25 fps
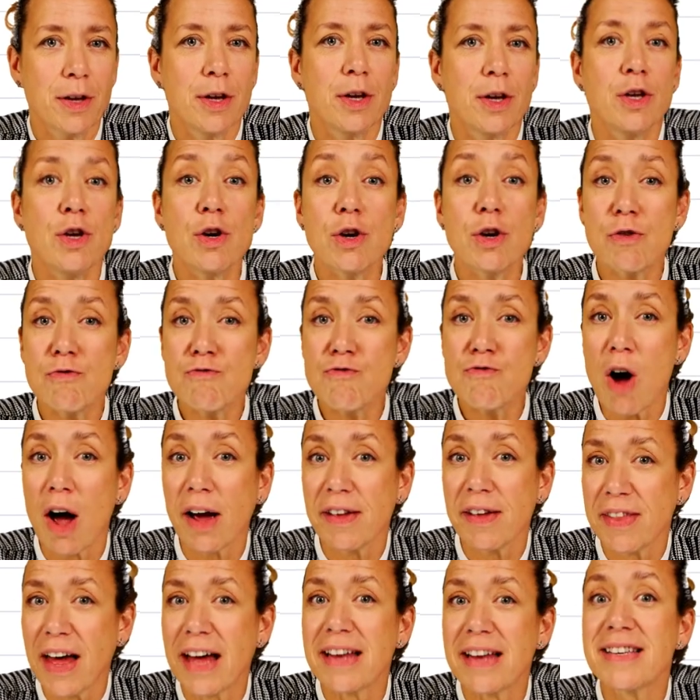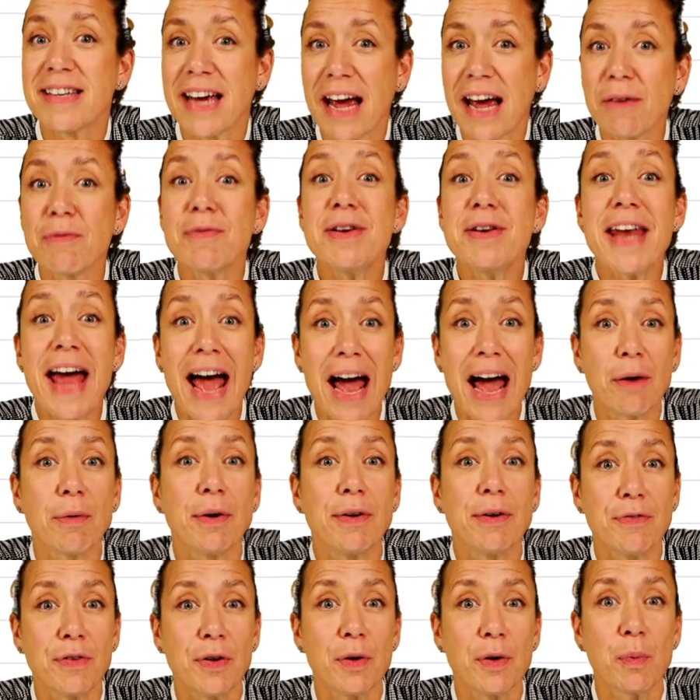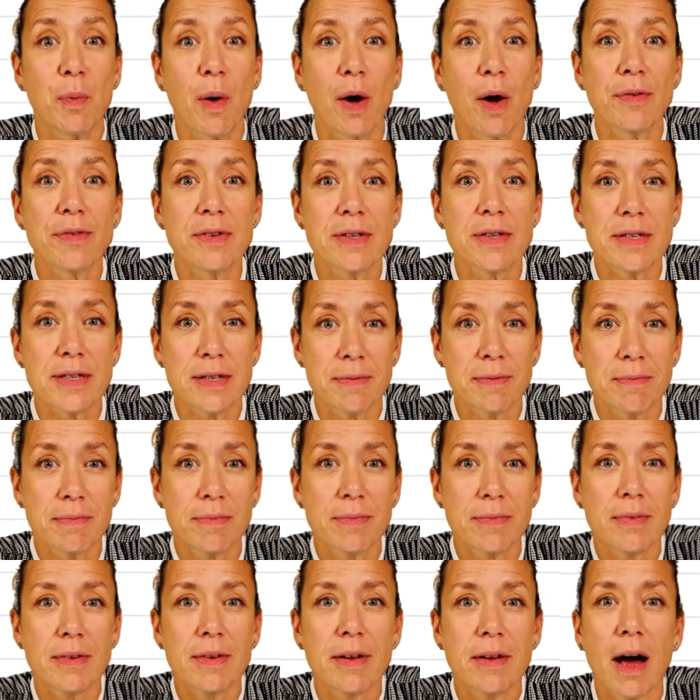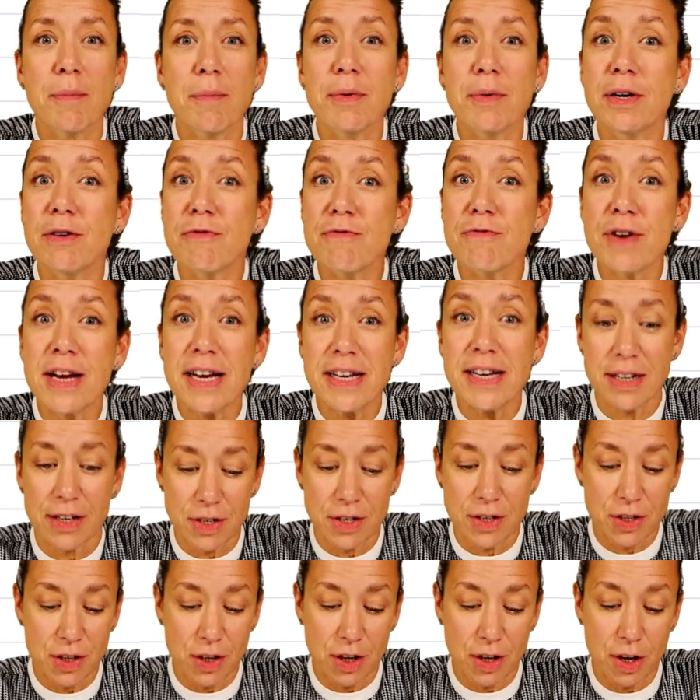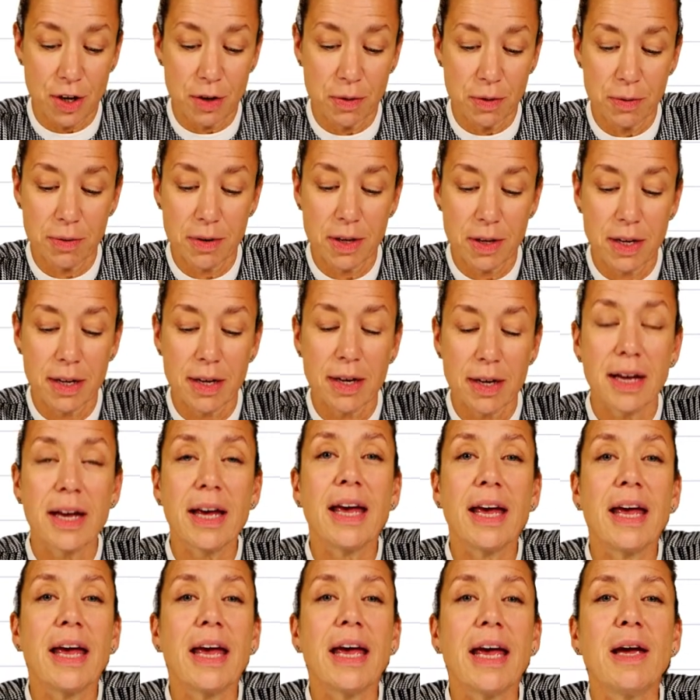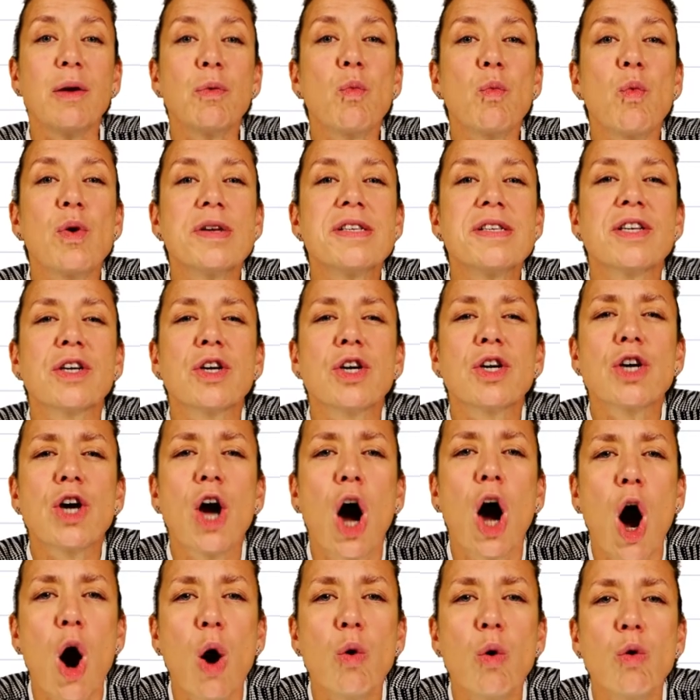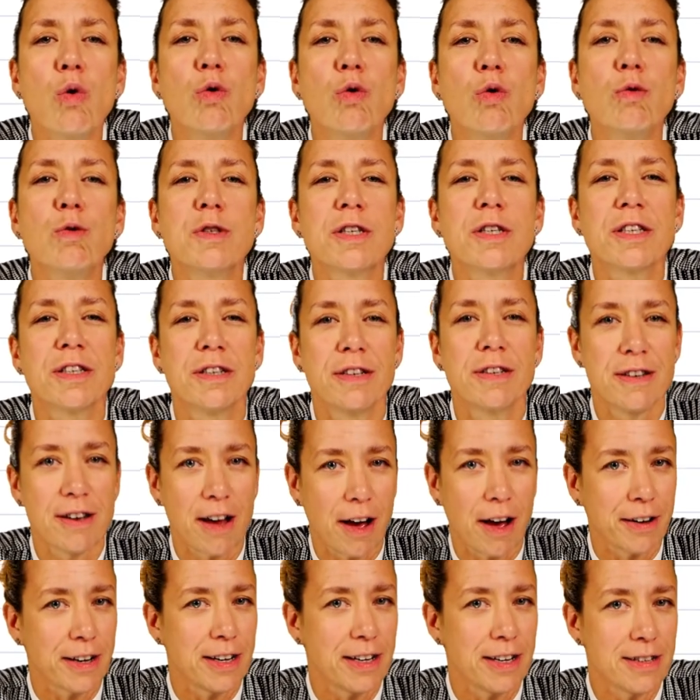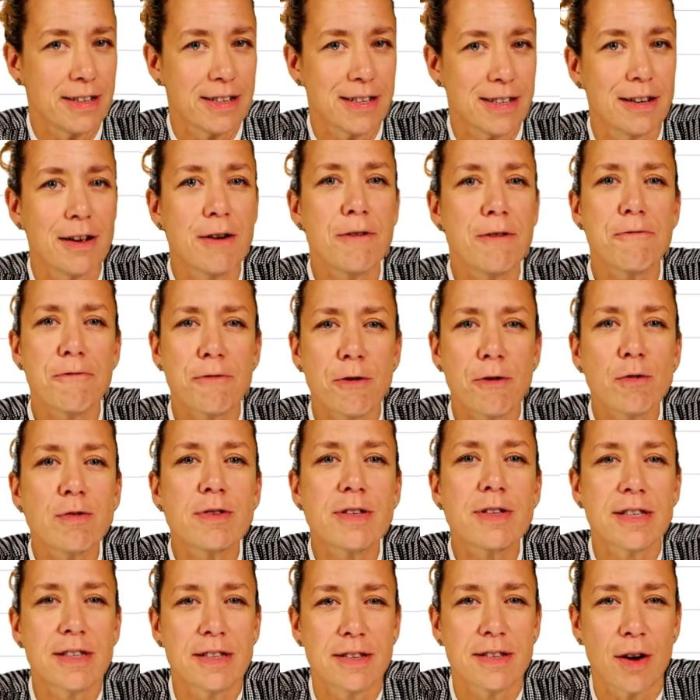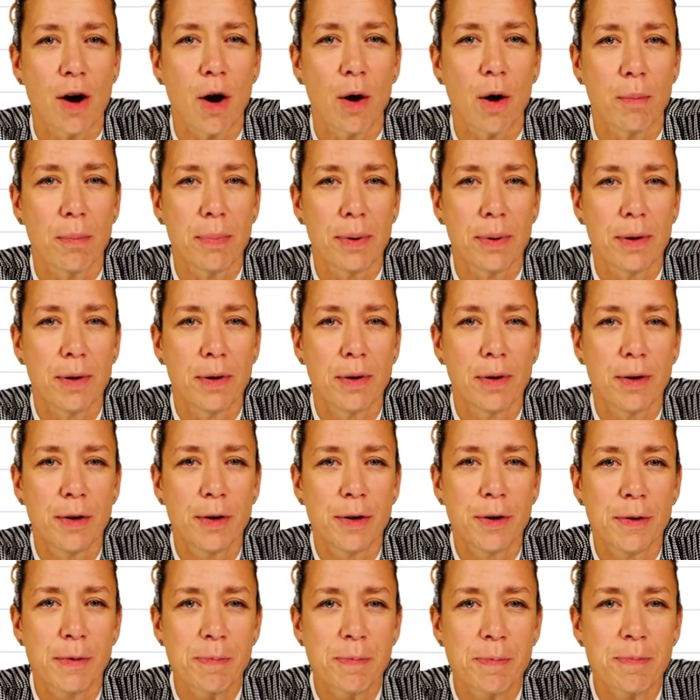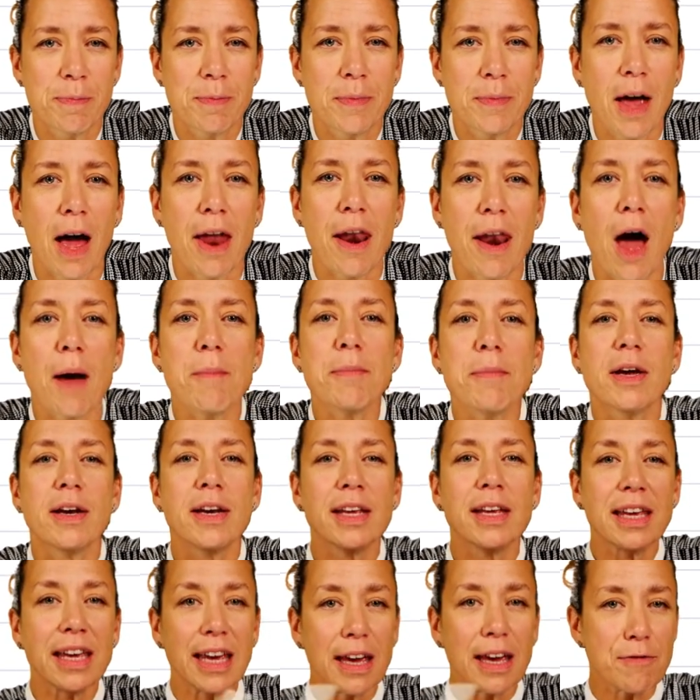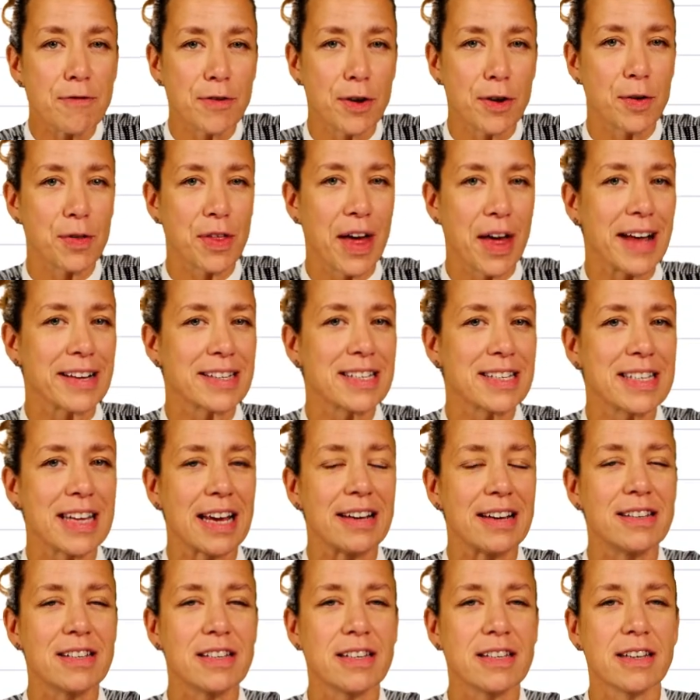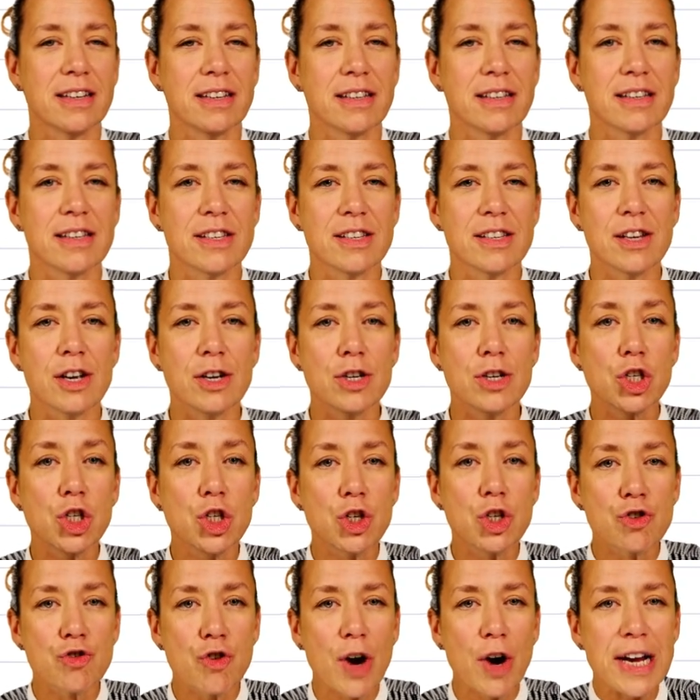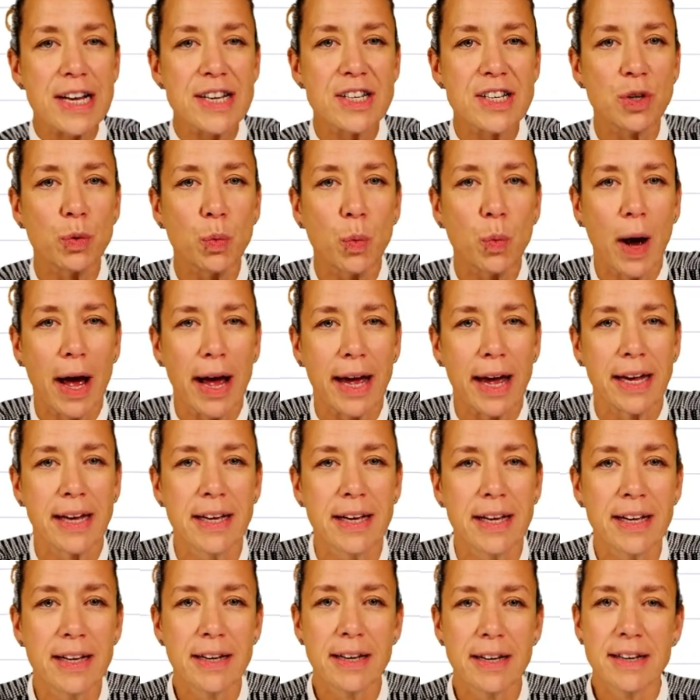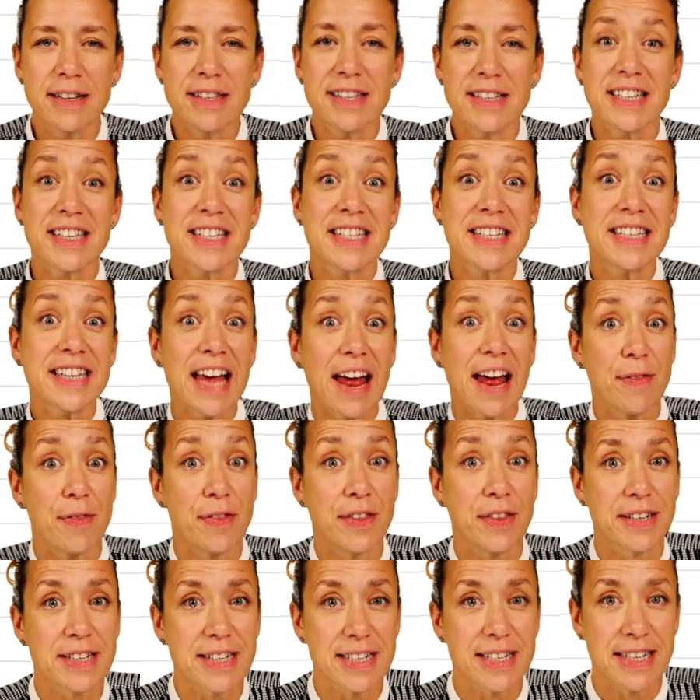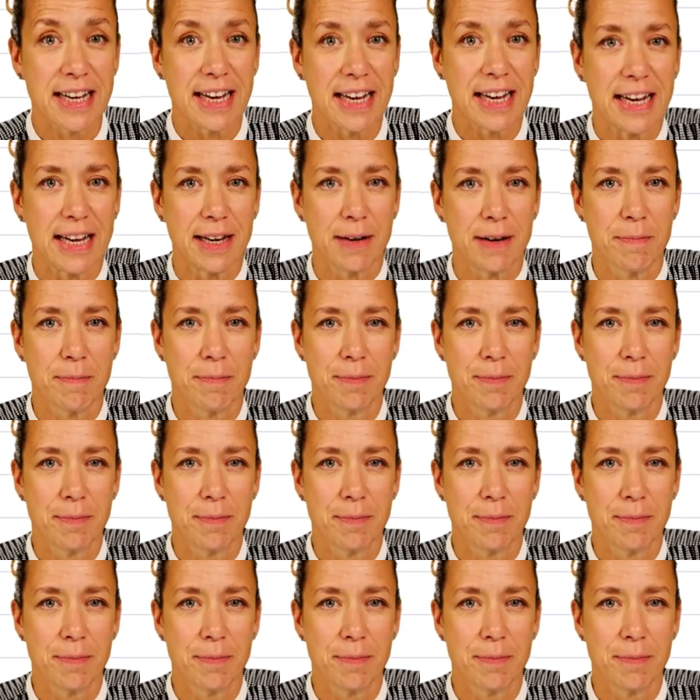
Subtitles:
You can write that down now if you want. I'm going to read it to you. It was a cold night, full stop. And I'm going to give you that sentence straight away to set the scene.